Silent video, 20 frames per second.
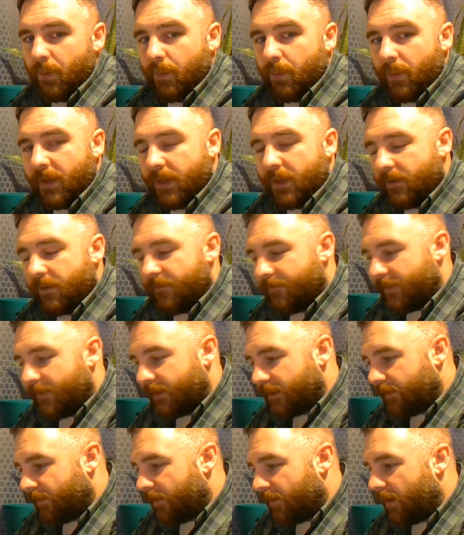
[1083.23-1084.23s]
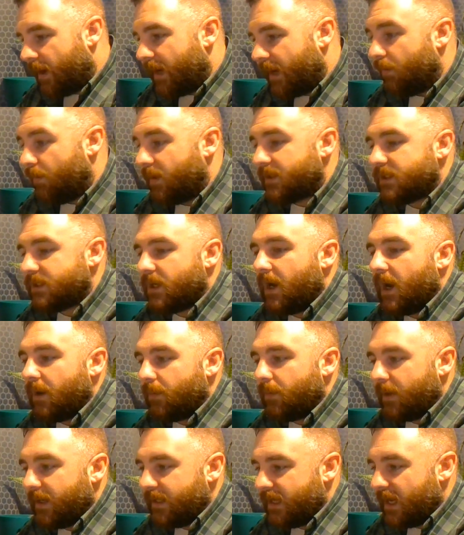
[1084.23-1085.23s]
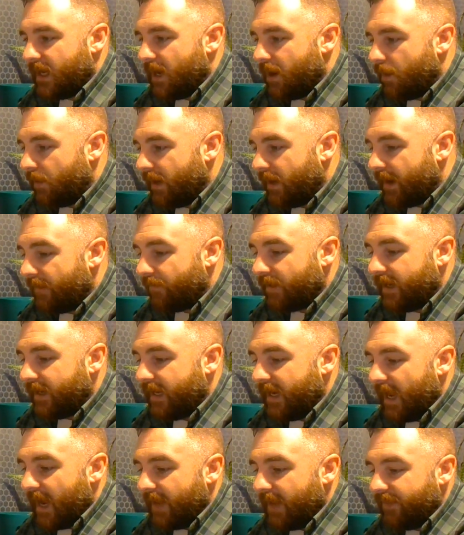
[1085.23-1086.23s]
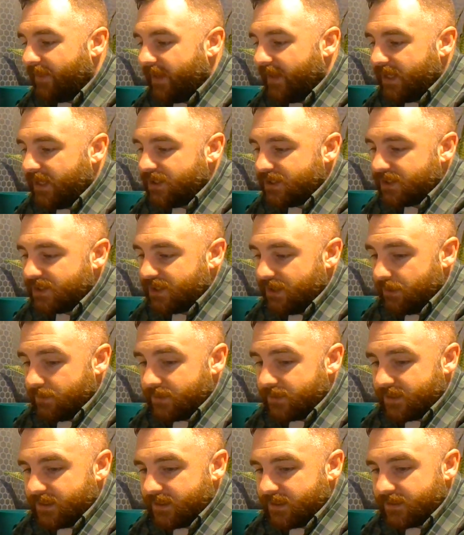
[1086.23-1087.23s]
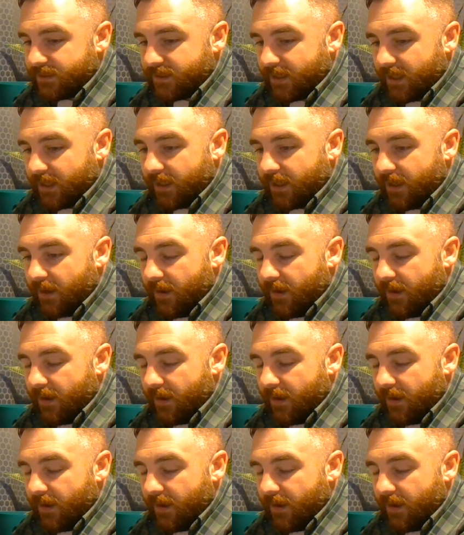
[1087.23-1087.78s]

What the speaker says: what you can find online, what's hot right now, whatever. I think he just uses like